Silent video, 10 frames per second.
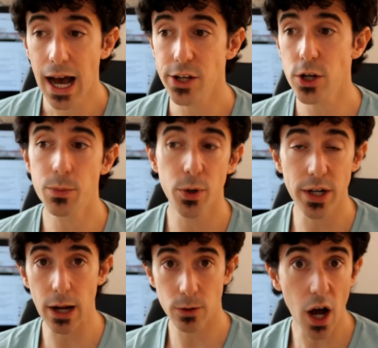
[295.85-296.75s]
and you're
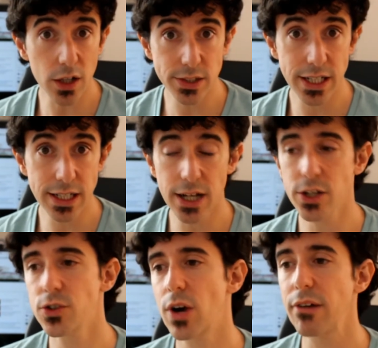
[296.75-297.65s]
putting out content and
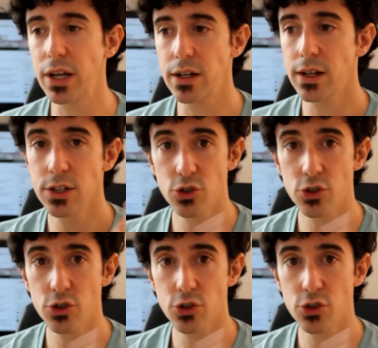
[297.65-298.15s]
you're driving